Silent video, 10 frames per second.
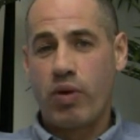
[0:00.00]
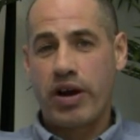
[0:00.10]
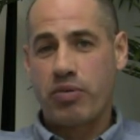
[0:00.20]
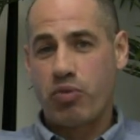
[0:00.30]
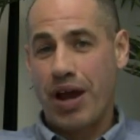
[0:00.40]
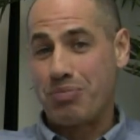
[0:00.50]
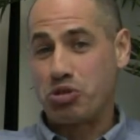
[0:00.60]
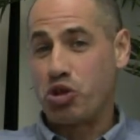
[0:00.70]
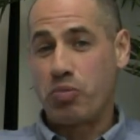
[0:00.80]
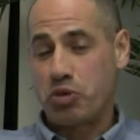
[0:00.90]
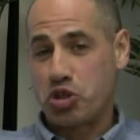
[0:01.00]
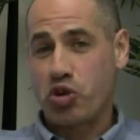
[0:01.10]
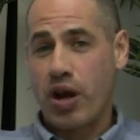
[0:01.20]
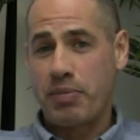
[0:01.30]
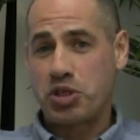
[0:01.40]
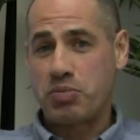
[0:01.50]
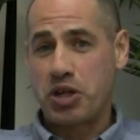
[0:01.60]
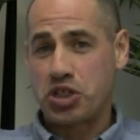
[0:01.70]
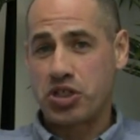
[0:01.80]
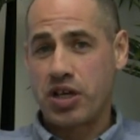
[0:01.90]
where perhaps you don't prescribe as
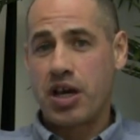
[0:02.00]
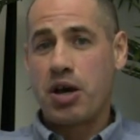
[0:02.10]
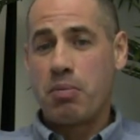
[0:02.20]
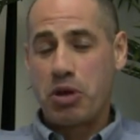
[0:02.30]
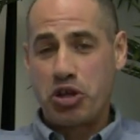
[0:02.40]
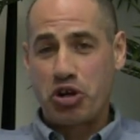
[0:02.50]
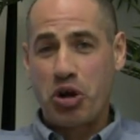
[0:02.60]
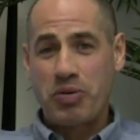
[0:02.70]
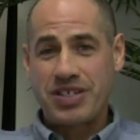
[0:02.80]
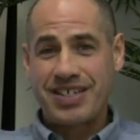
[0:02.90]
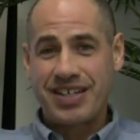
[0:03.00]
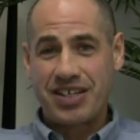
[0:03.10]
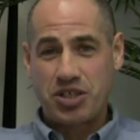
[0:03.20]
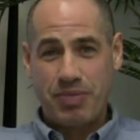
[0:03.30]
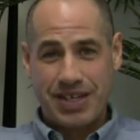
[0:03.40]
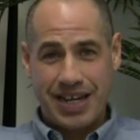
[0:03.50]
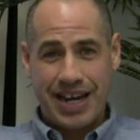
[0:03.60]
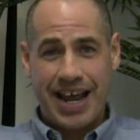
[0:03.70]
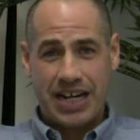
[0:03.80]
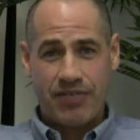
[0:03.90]
much, but you're going to need to
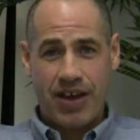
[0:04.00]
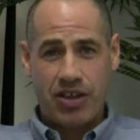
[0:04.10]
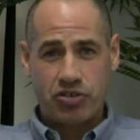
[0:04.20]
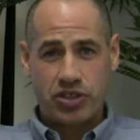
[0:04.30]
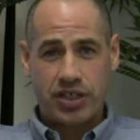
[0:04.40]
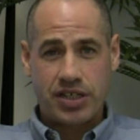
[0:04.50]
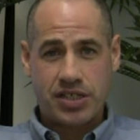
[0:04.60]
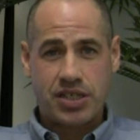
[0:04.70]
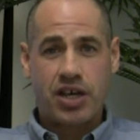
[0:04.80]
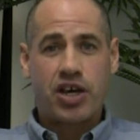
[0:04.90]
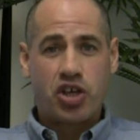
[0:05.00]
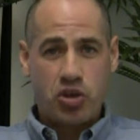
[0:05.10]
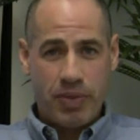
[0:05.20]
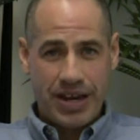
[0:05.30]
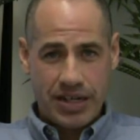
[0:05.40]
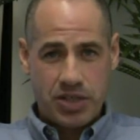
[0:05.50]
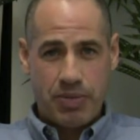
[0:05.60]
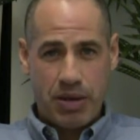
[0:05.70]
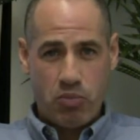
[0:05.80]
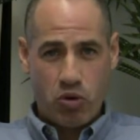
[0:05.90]
maintain an active allergy list, you may need to
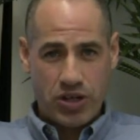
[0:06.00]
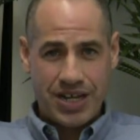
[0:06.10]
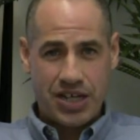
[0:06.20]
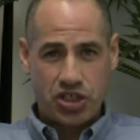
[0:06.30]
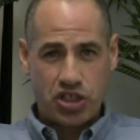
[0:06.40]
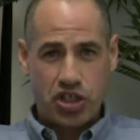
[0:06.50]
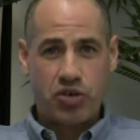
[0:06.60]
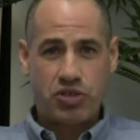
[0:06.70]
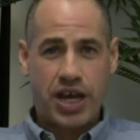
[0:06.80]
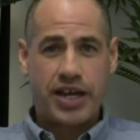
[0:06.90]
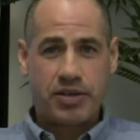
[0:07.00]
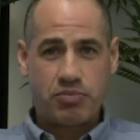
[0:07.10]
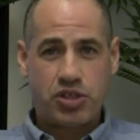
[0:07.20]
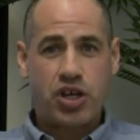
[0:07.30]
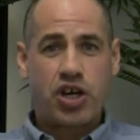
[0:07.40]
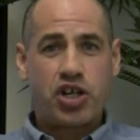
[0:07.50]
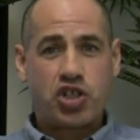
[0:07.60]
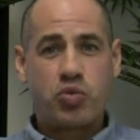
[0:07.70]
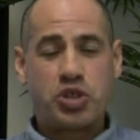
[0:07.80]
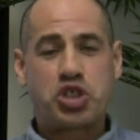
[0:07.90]
pay more attention to those items
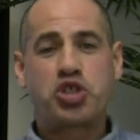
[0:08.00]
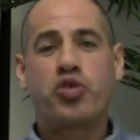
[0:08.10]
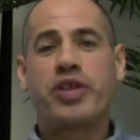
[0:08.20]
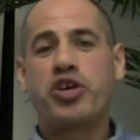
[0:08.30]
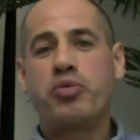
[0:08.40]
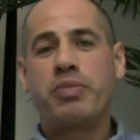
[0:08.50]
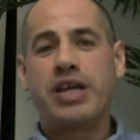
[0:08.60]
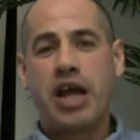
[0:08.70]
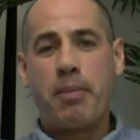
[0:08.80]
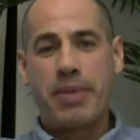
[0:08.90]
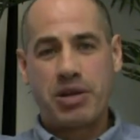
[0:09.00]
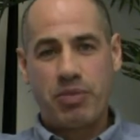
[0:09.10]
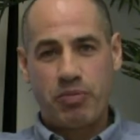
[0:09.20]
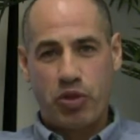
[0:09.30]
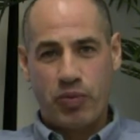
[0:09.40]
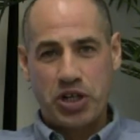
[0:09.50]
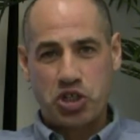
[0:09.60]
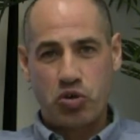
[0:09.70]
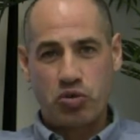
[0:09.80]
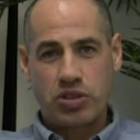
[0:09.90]
to ensure that you meet a minimum
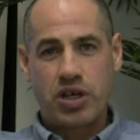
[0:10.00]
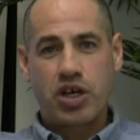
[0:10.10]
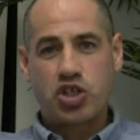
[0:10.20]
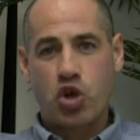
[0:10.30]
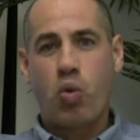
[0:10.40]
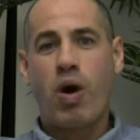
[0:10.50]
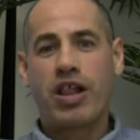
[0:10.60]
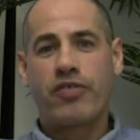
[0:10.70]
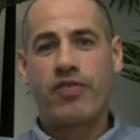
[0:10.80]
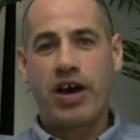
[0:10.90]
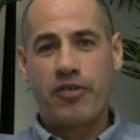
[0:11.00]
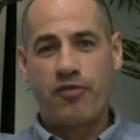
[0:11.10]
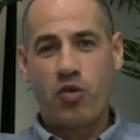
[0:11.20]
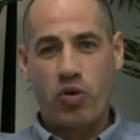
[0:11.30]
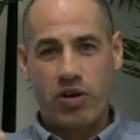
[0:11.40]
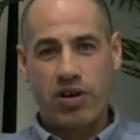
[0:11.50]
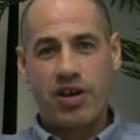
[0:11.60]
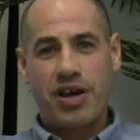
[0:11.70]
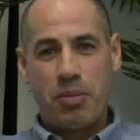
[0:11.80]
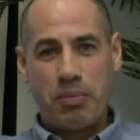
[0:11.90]
threshold to qualify for
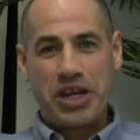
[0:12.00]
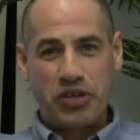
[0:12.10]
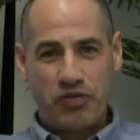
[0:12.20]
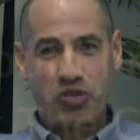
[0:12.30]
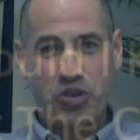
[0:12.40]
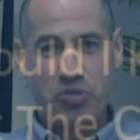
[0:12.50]
meaningful